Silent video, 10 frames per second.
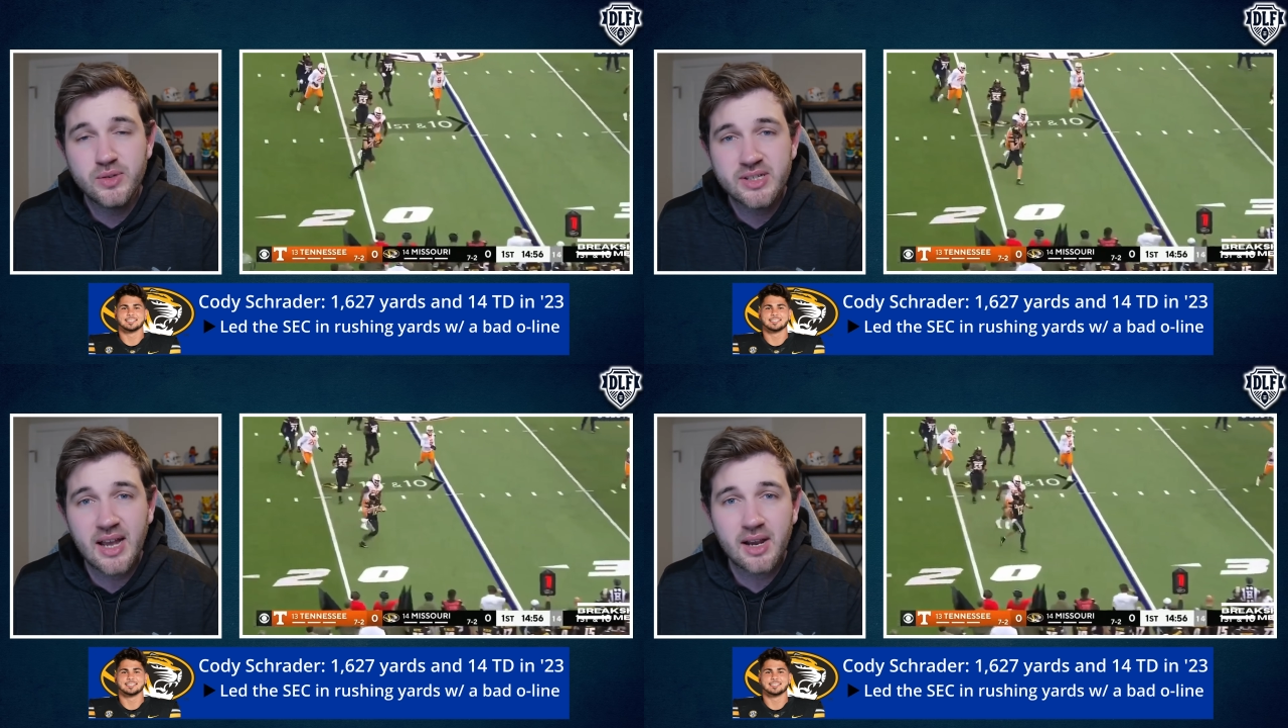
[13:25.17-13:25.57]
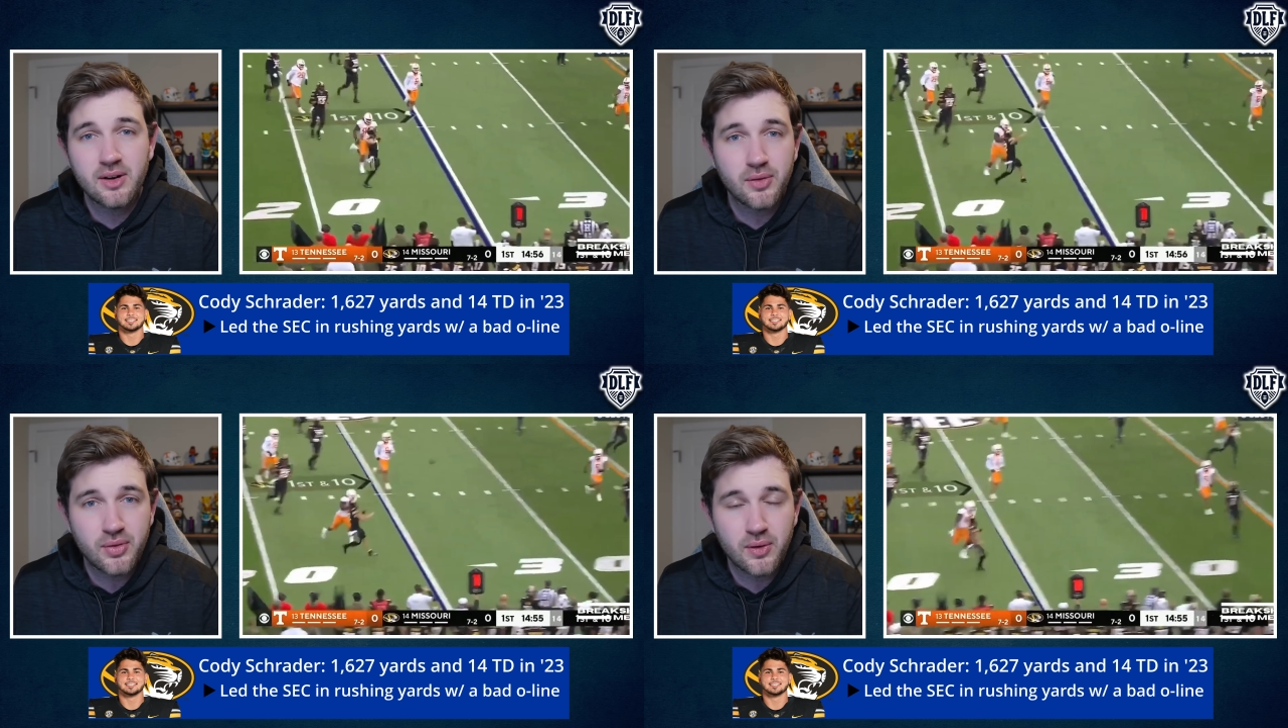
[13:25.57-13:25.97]
who's
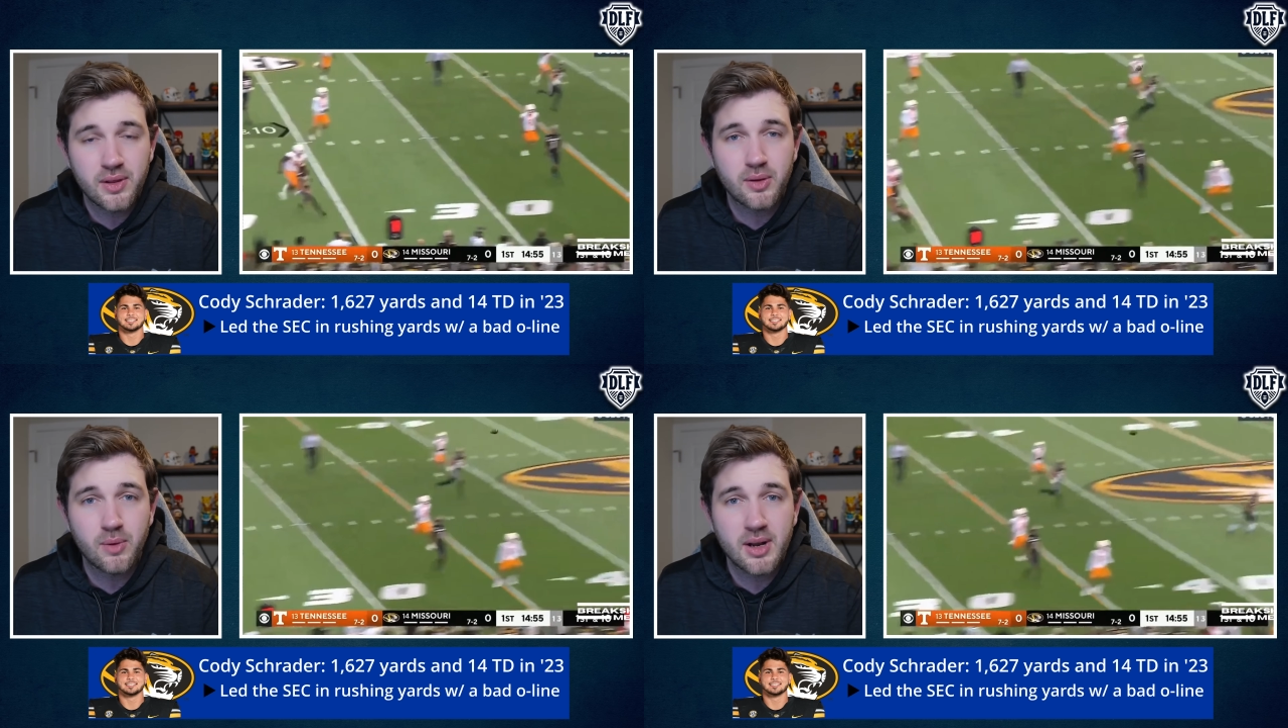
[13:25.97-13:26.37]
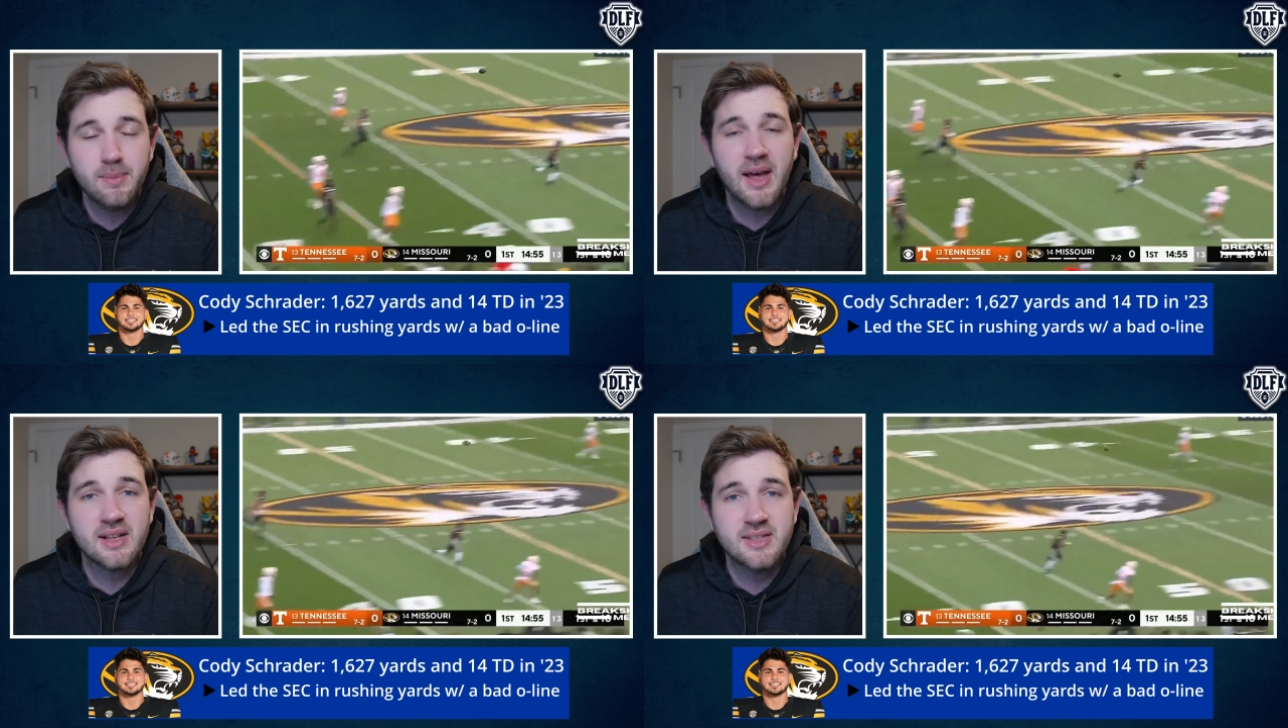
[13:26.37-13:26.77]
2nd or 3rd on the
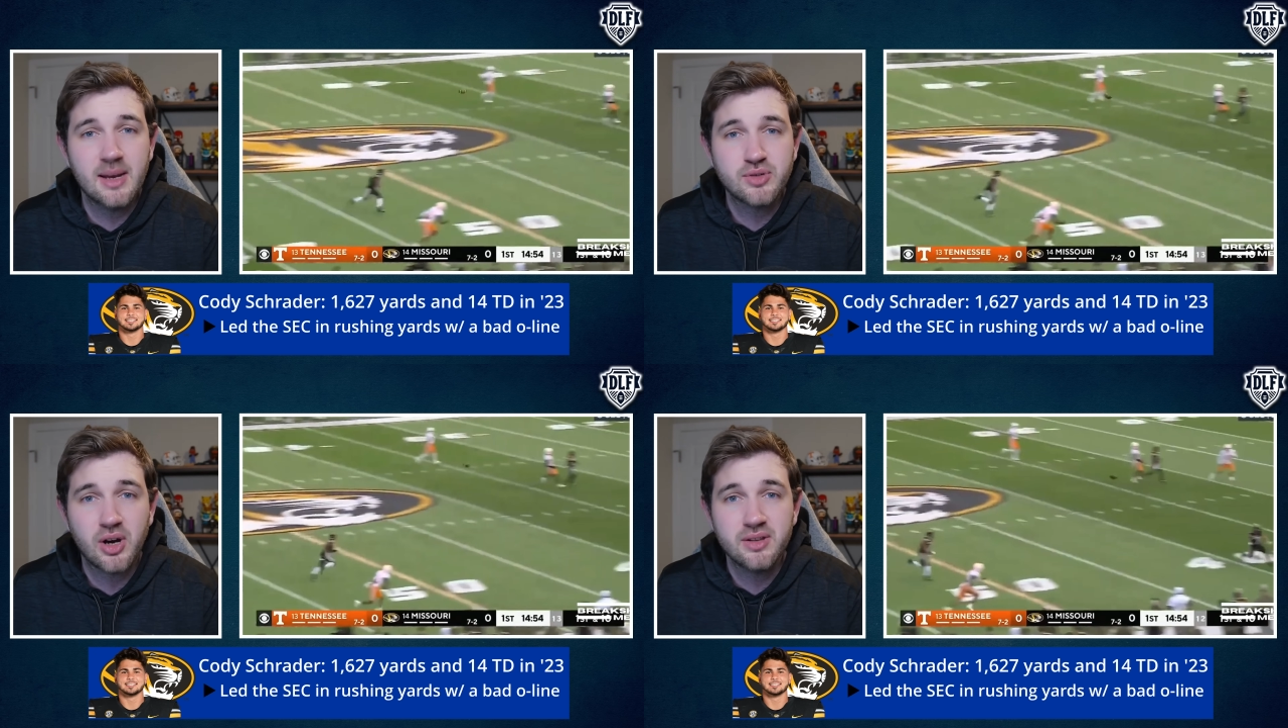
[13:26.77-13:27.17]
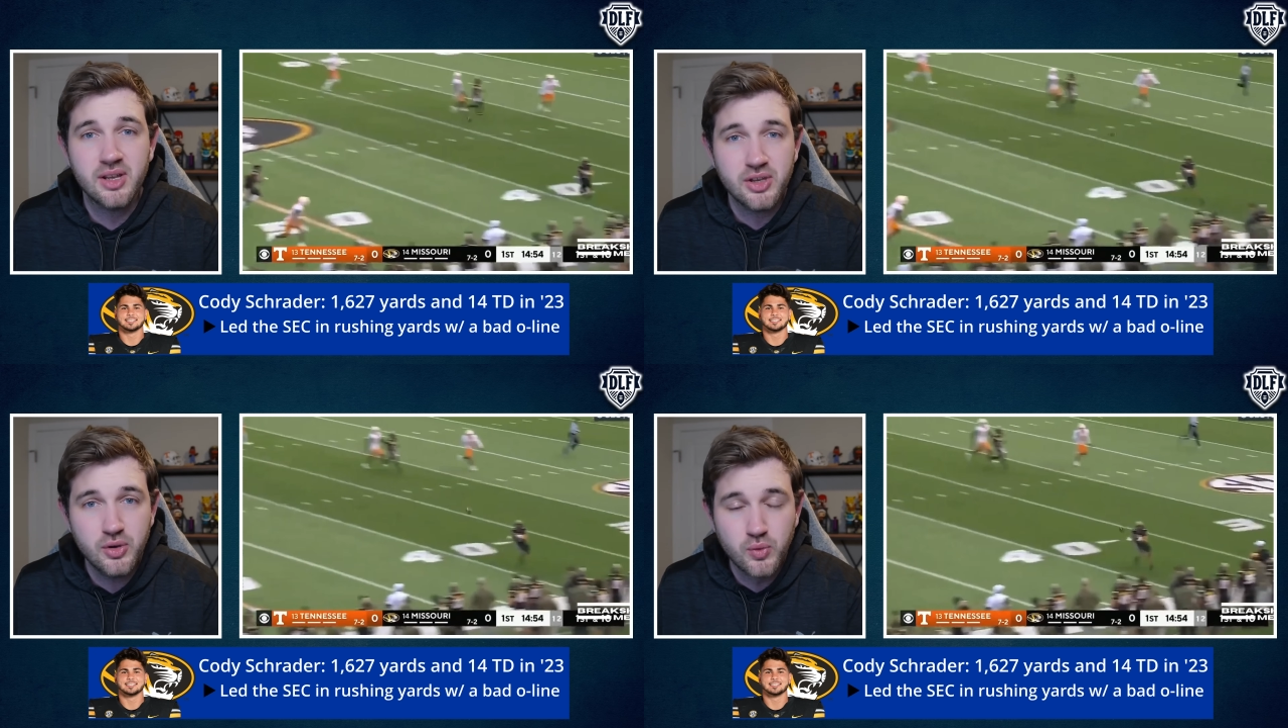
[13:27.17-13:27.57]
running back depth chart
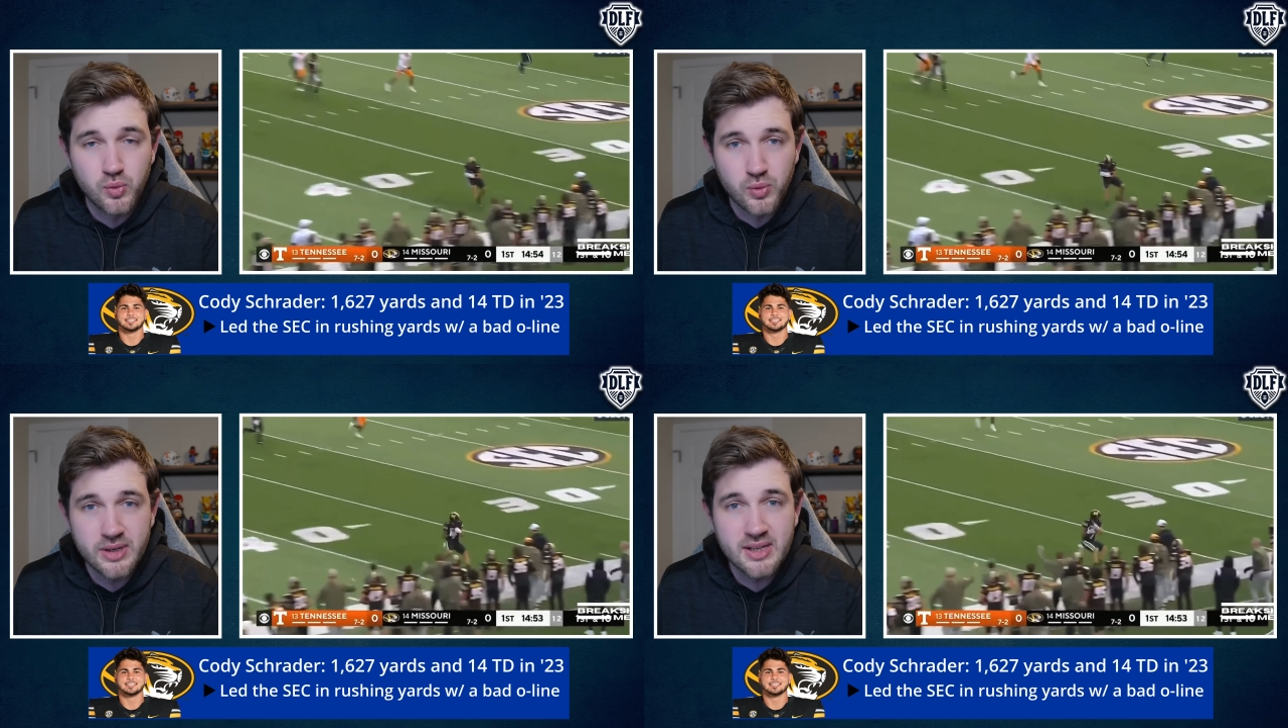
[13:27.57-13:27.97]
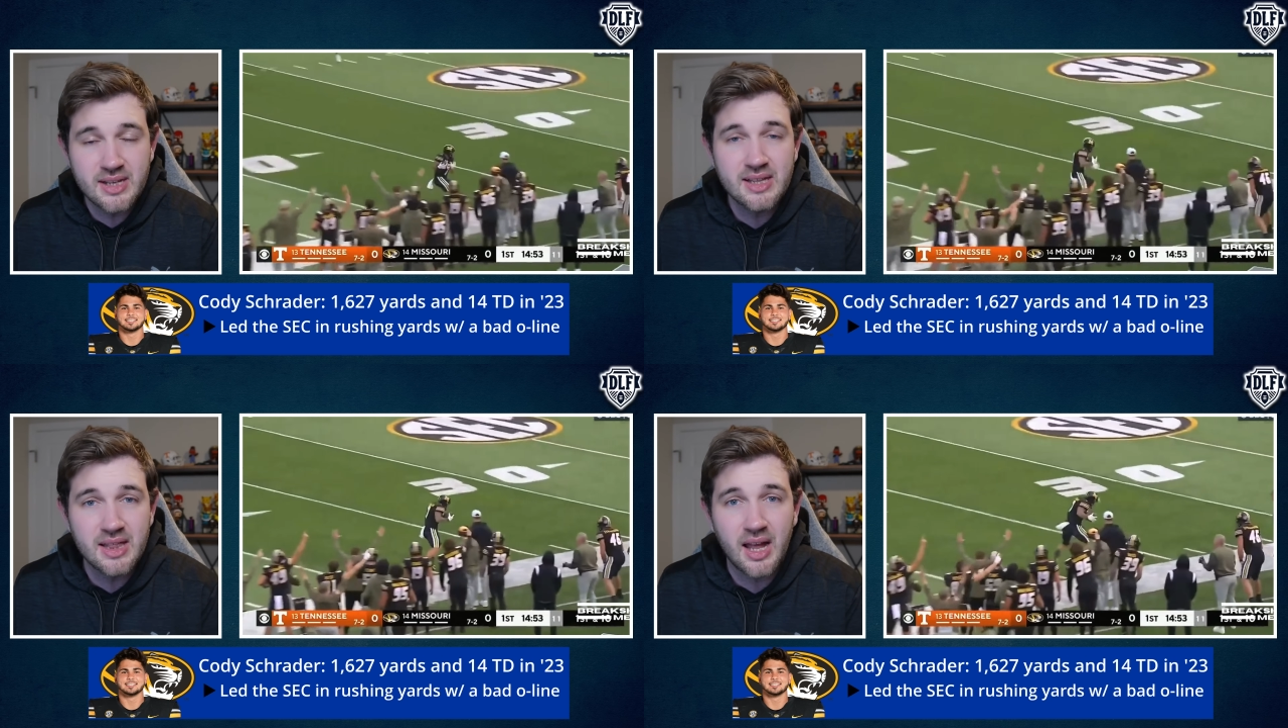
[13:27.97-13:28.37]
that you
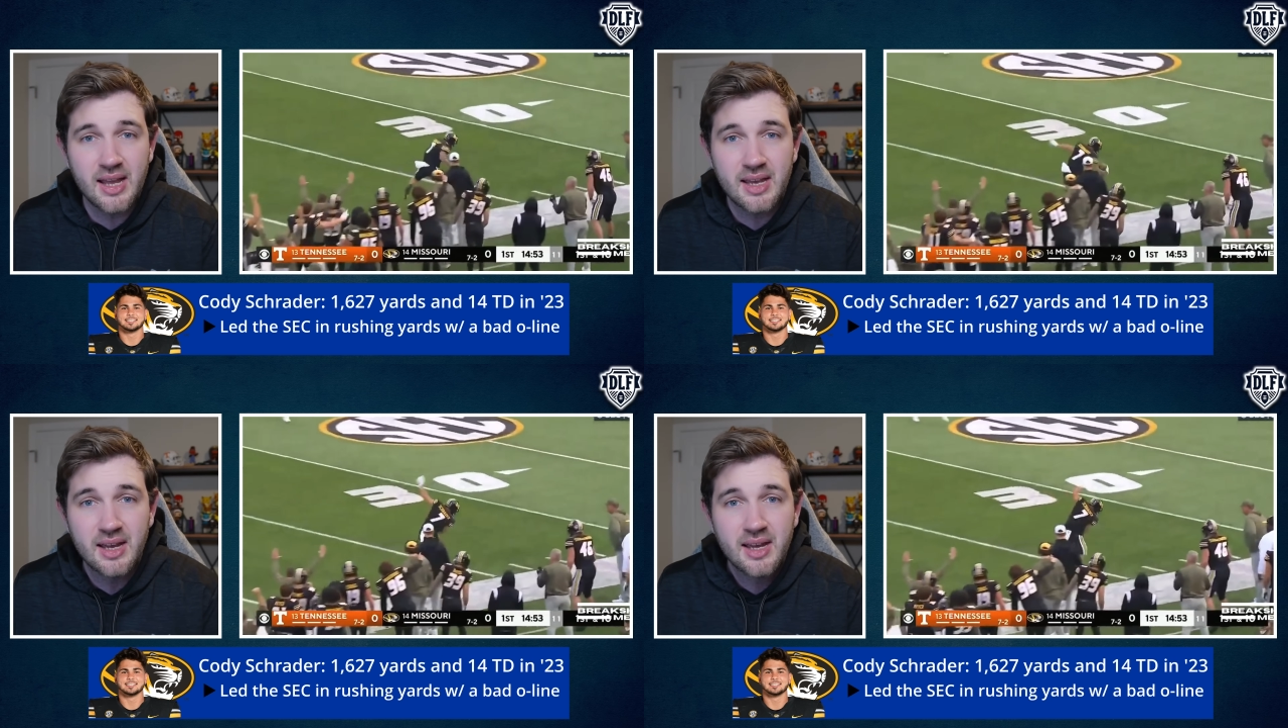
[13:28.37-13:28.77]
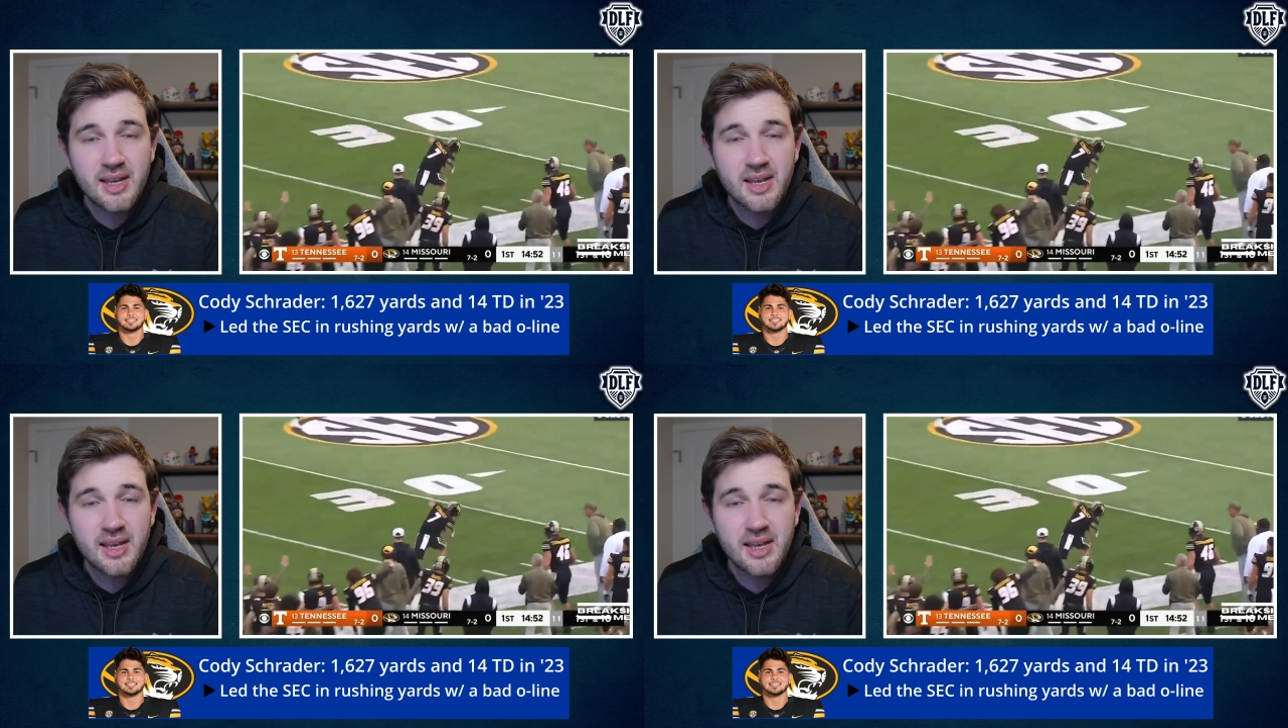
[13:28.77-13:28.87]
really like,